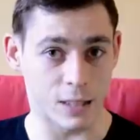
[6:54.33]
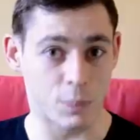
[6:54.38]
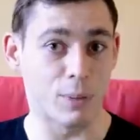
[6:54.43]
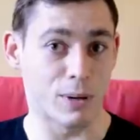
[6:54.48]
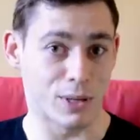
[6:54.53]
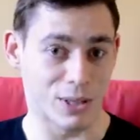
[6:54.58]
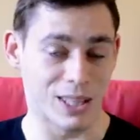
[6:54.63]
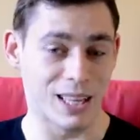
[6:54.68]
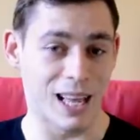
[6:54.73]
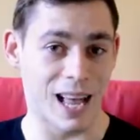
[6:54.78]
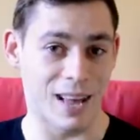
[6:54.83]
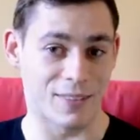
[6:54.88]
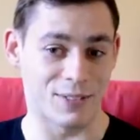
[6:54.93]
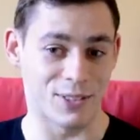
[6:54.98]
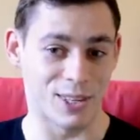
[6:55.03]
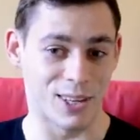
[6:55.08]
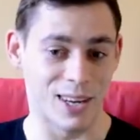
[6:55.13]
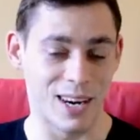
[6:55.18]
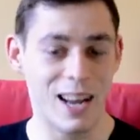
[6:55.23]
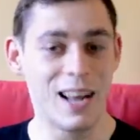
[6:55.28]
especially
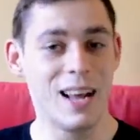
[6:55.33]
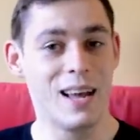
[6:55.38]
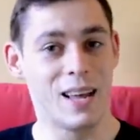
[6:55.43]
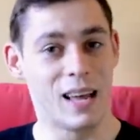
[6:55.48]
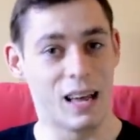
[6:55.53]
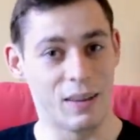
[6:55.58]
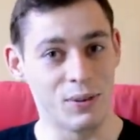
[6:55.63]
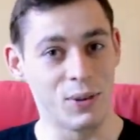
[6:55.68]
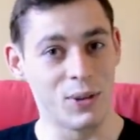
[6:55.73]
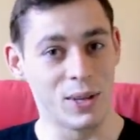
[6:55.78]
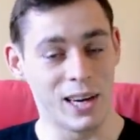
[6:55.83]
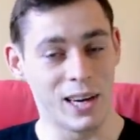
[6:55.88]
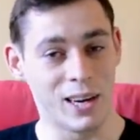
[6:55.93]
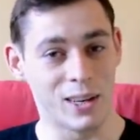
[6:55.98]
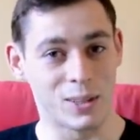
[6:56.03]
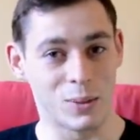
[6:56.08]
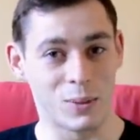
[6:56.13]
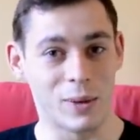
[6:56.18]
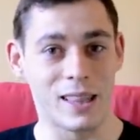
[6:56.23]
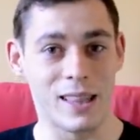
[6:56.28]
after a few
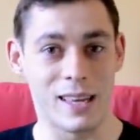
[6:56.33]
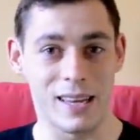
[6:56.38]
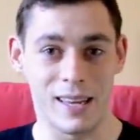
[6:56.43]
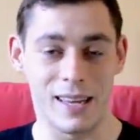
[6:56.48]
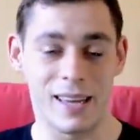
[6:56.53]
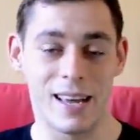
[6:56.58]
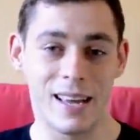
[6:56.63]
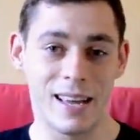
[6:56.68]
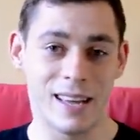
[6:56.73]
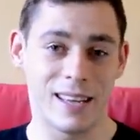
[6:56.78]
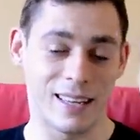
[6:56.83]
years when they